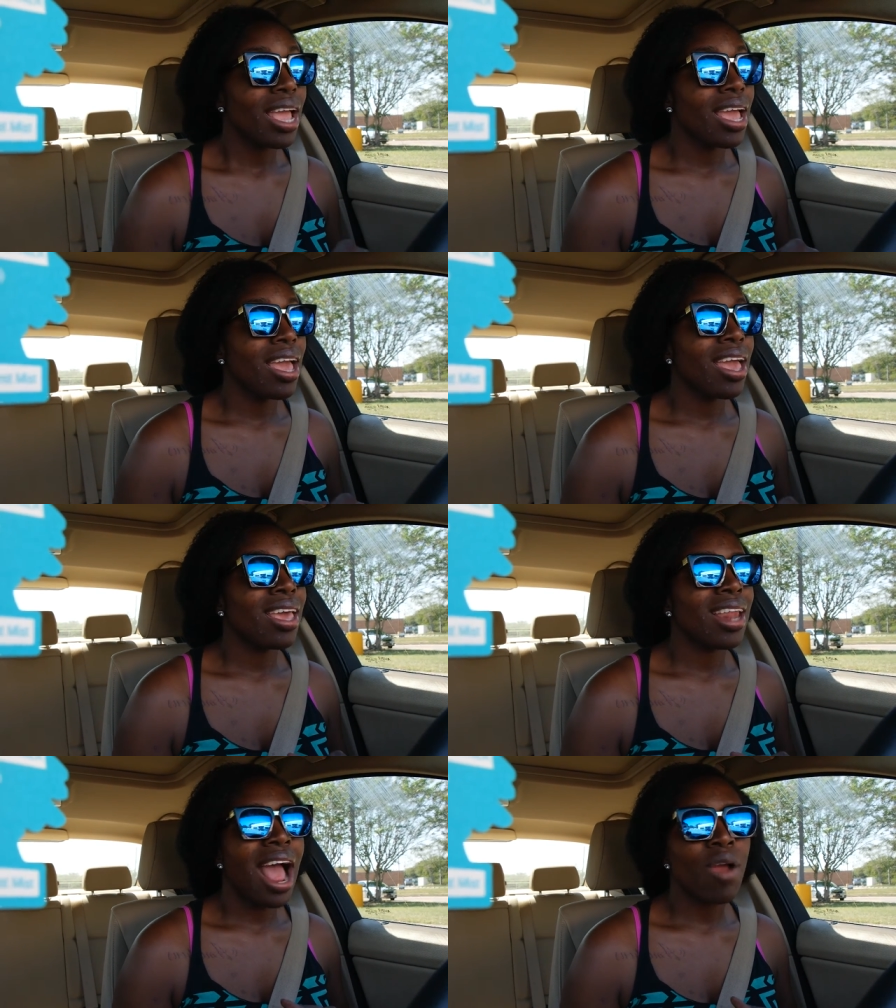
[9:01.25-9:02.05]

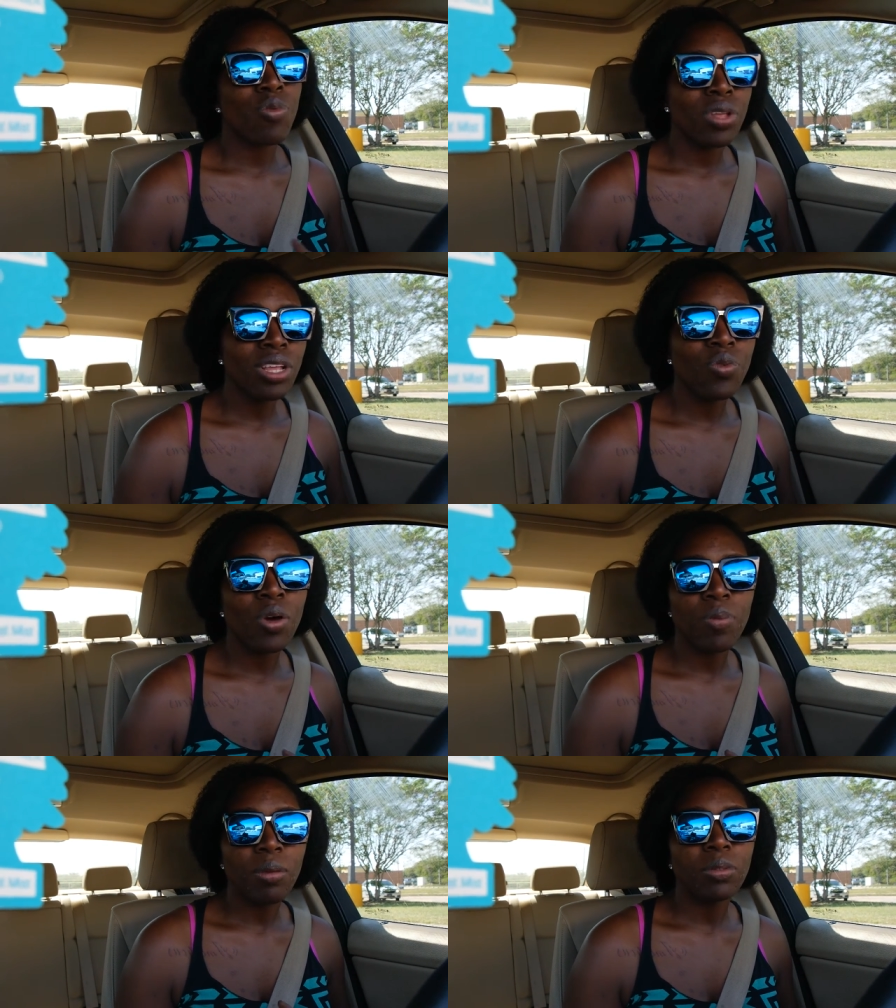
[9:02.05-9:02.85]
And I really
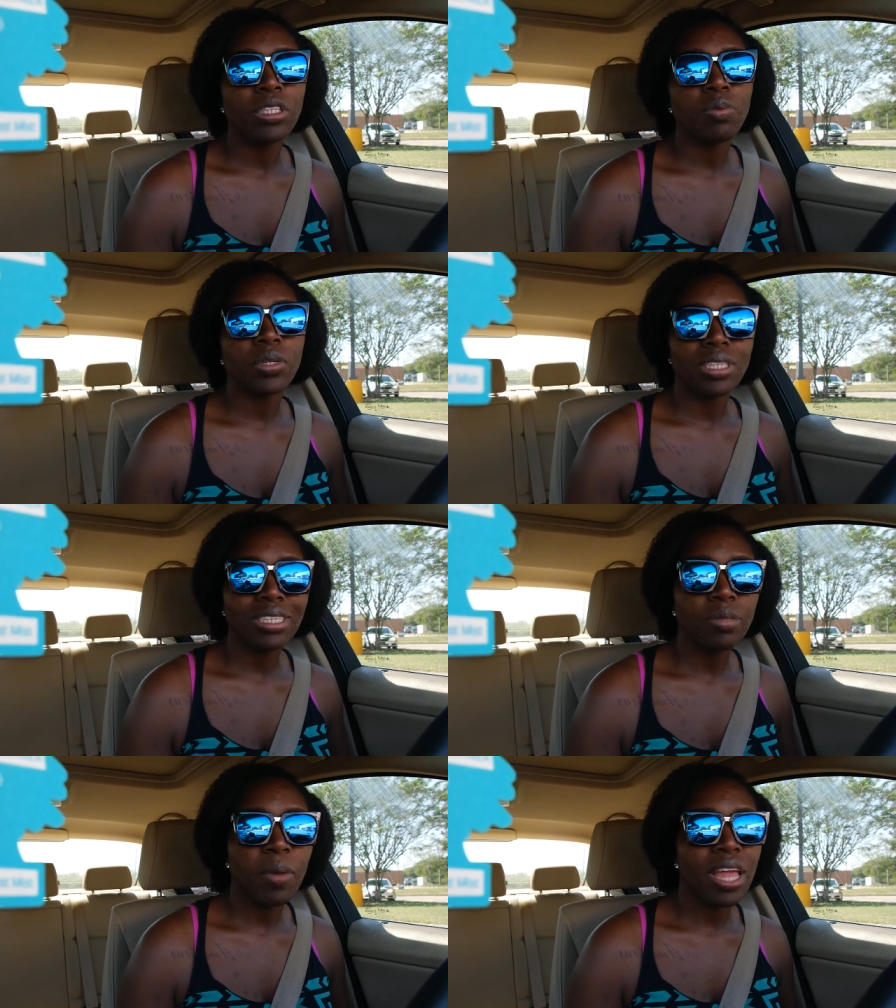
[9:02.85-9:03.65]
want people to
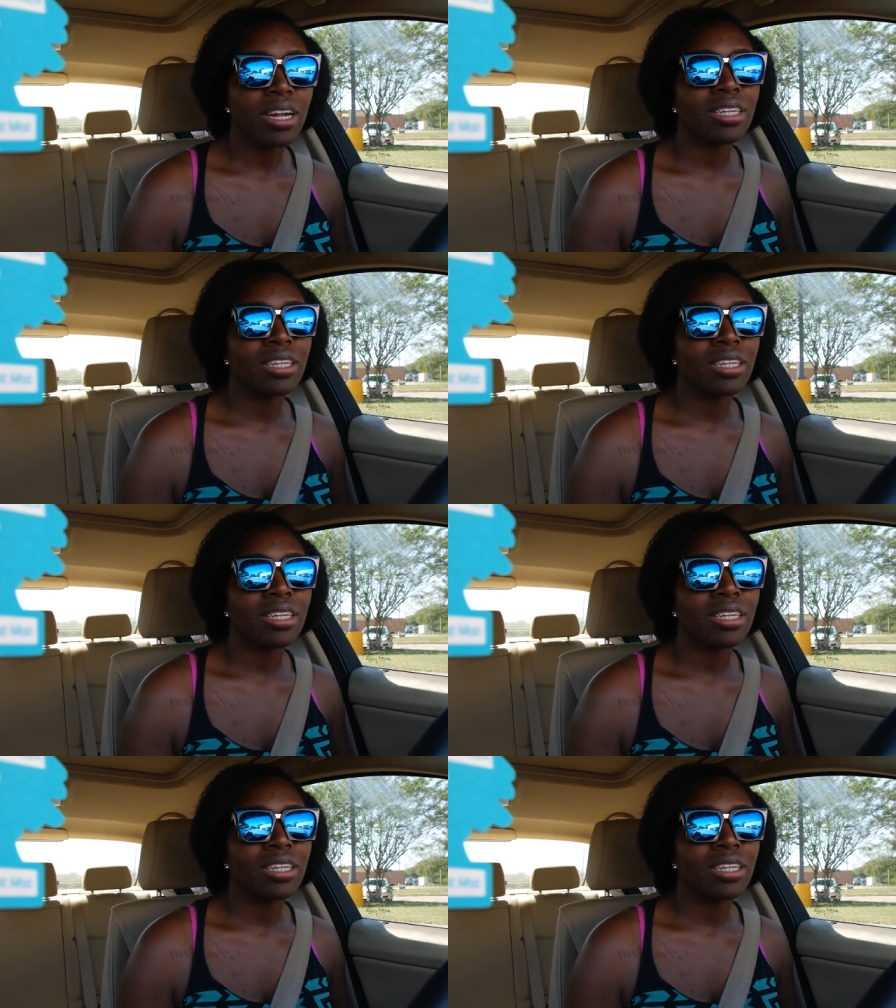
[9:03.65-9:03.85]
participate in